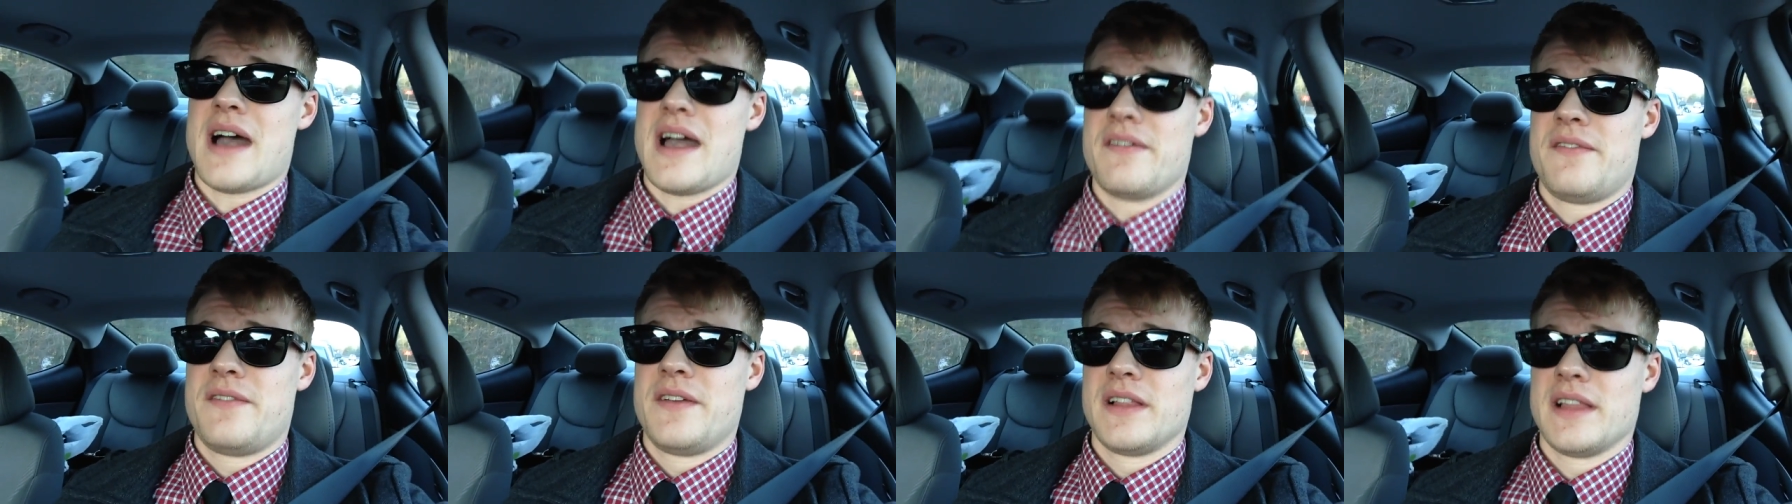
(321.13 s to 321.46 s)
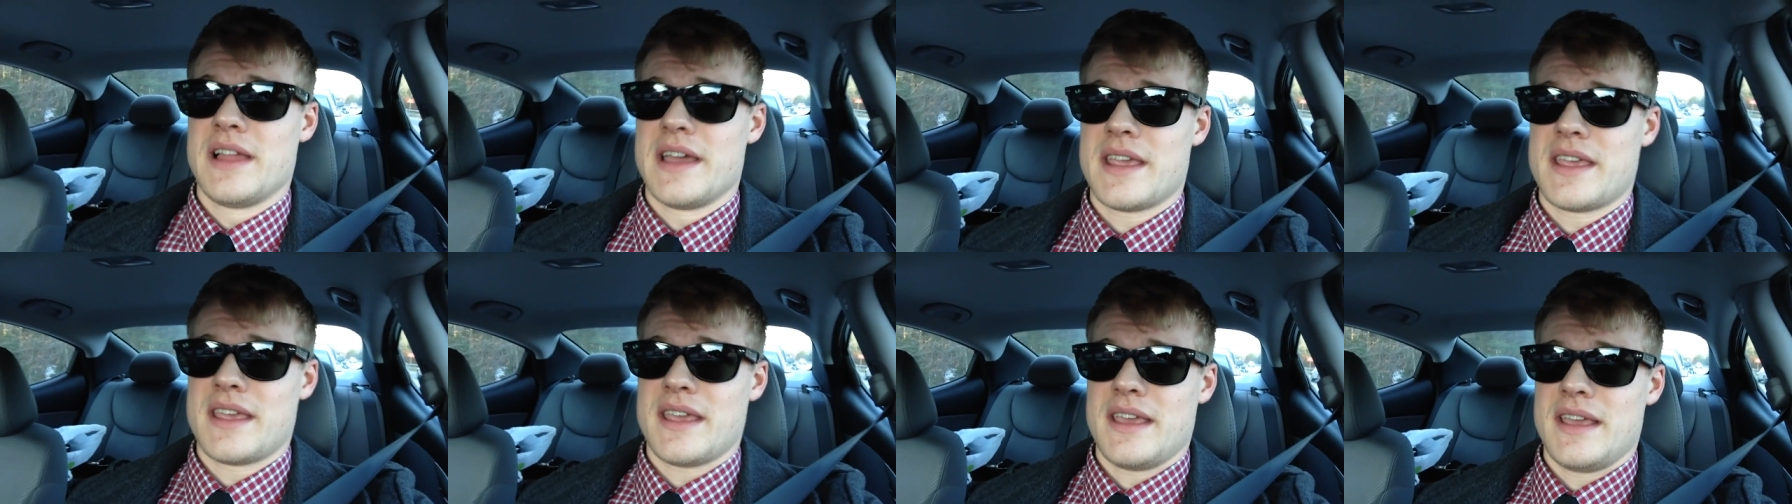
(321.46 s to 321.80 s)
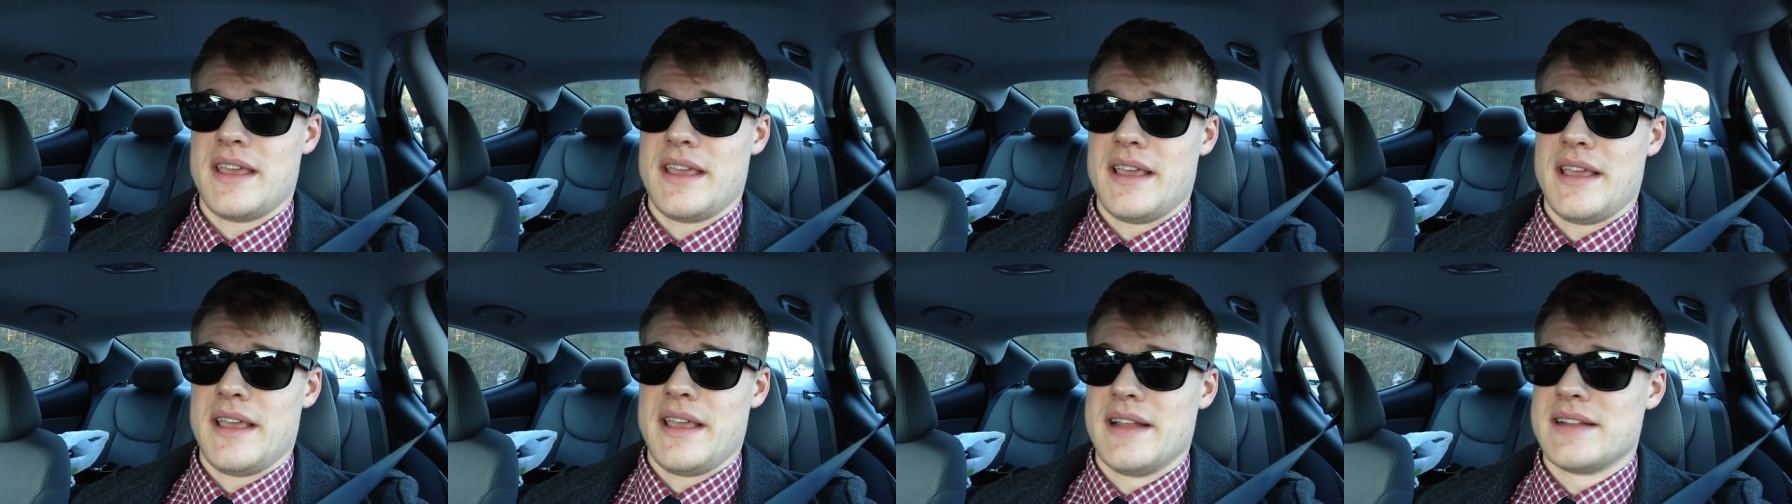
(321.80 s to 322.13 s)
I feel like
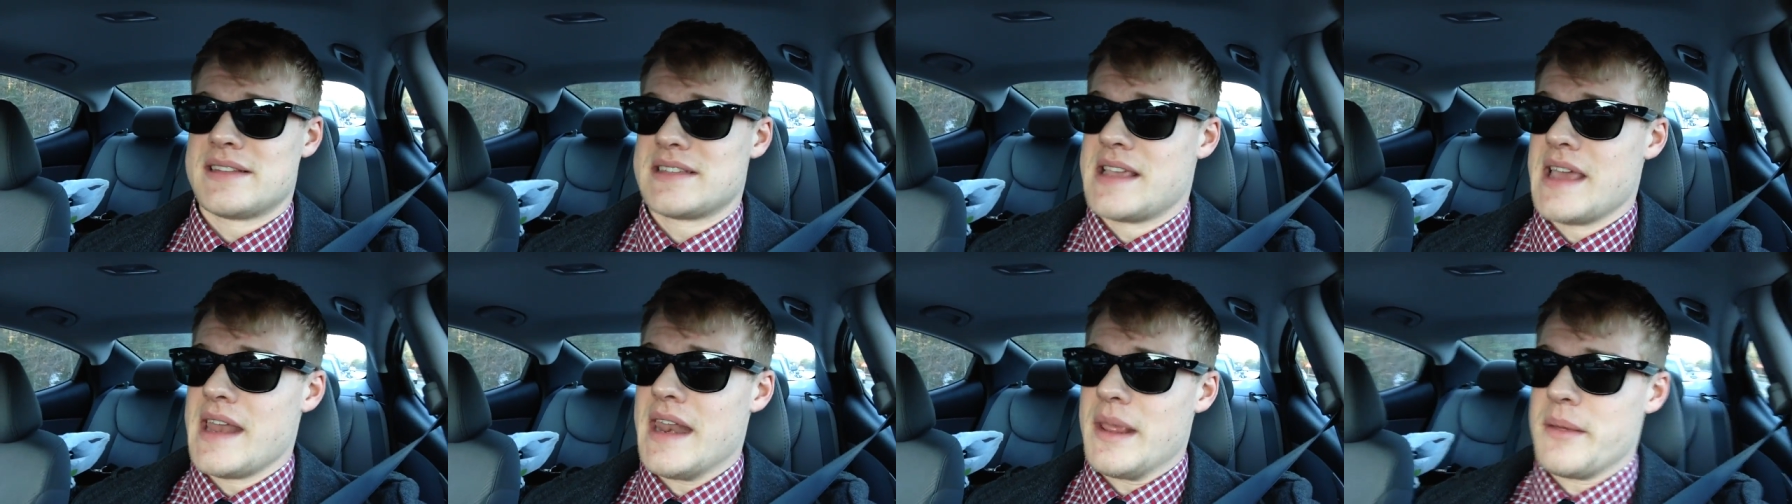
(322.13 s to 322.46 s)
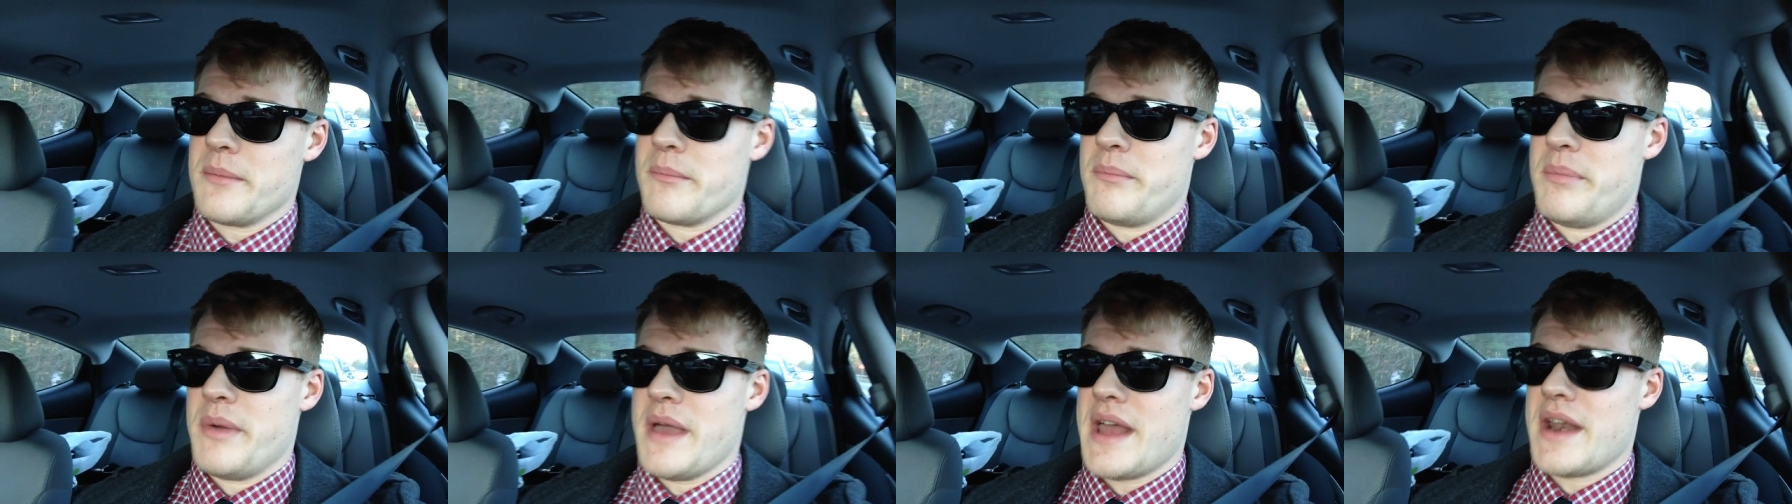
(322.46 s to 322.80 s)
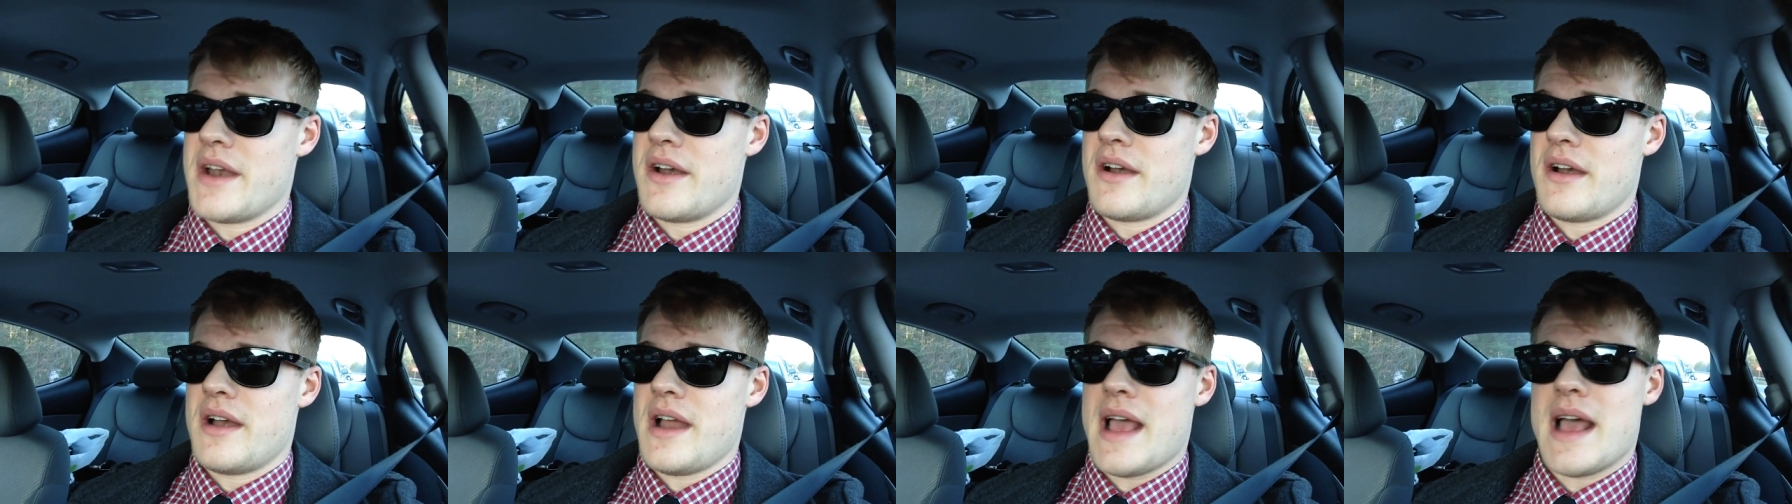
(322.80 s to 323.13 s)
it's getting
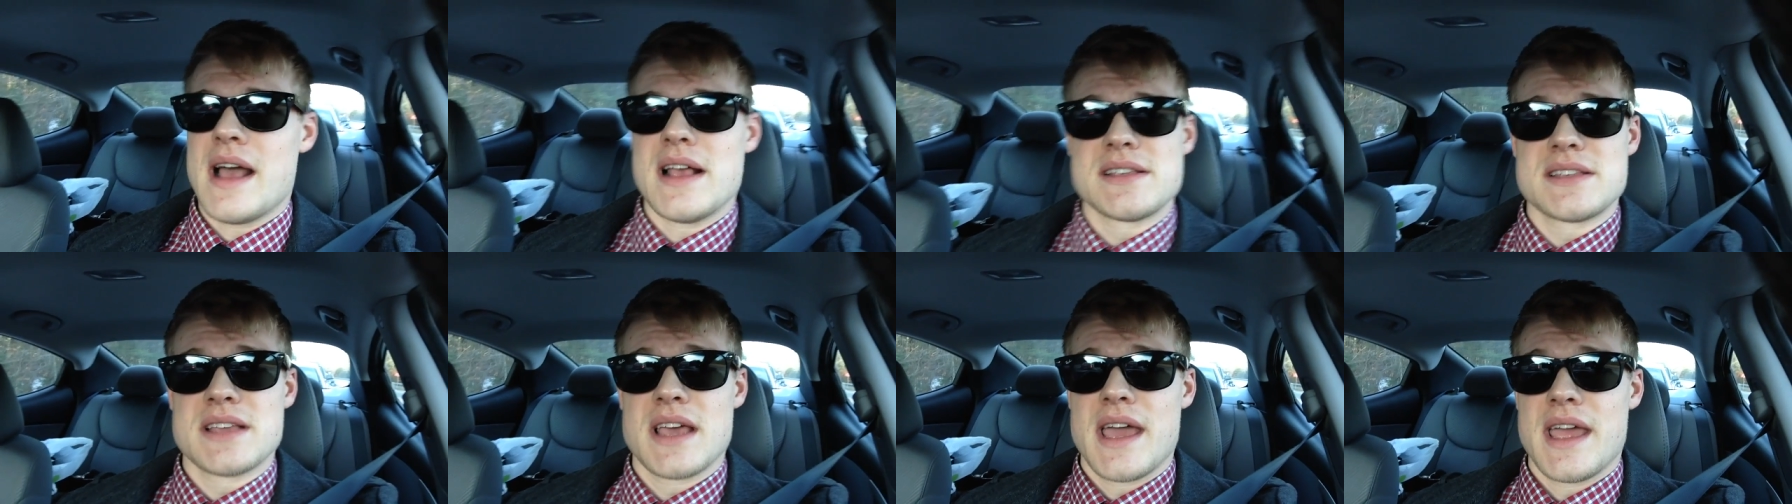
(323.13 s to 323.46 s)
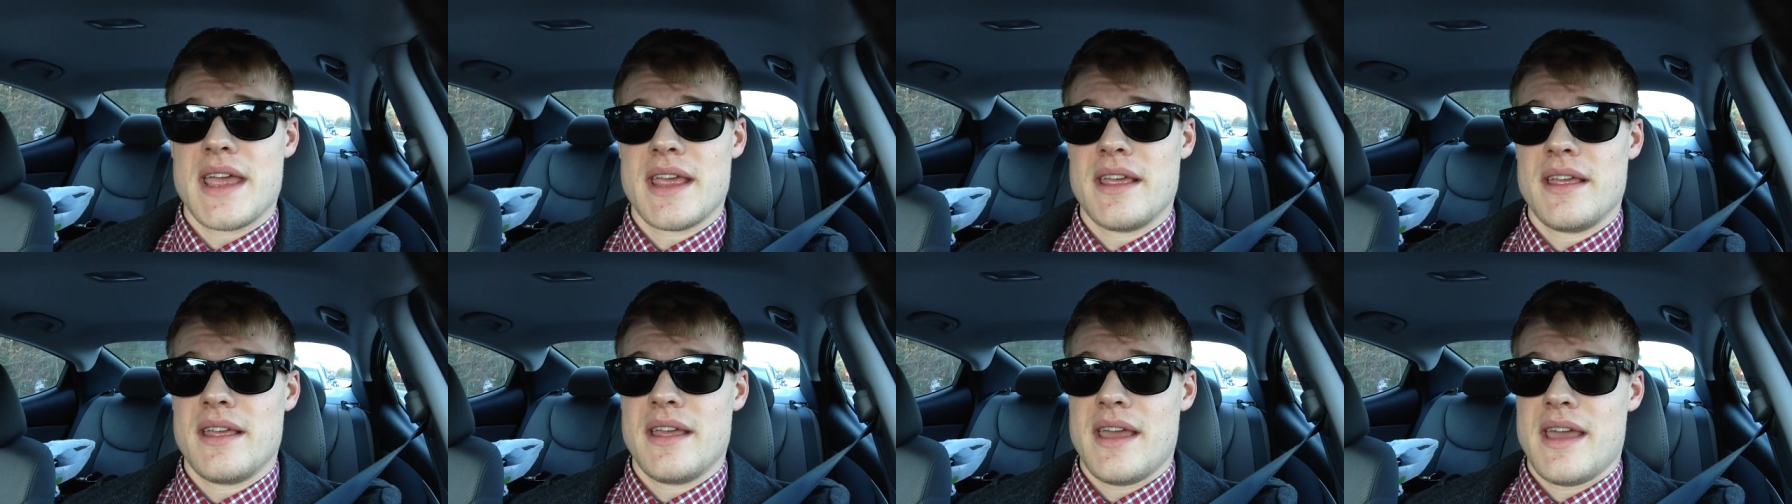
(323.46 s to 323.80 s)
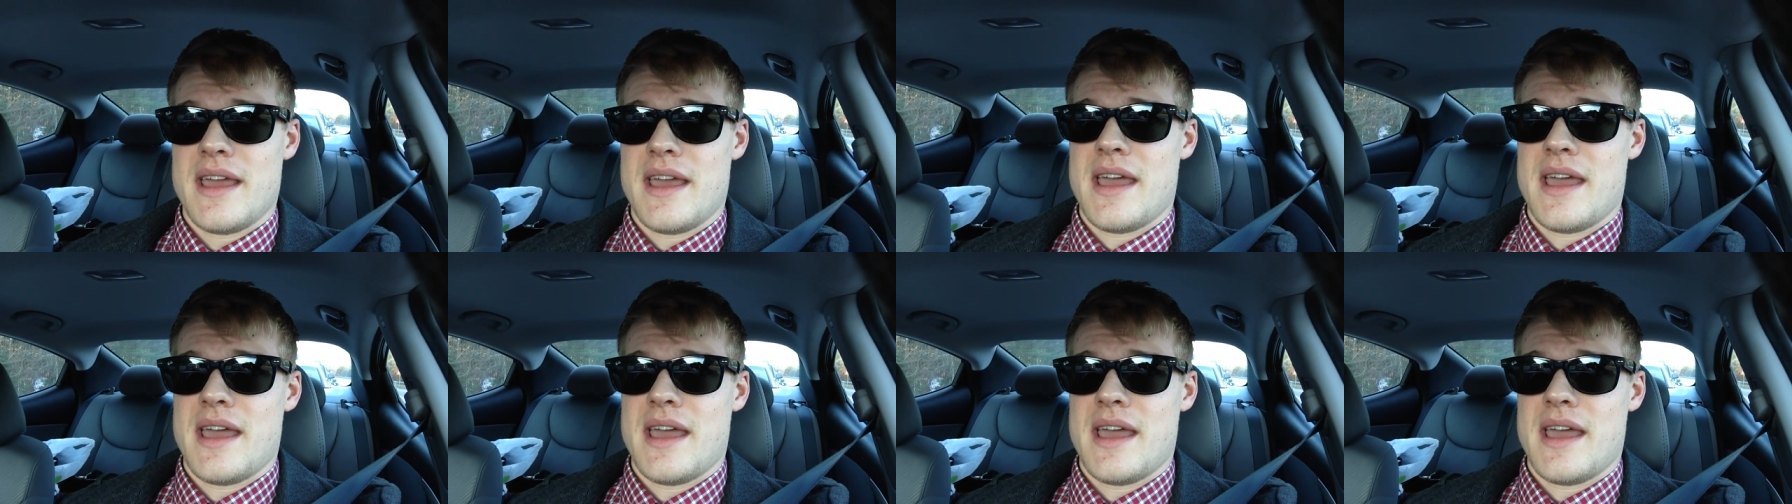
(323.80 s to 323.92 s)
better as I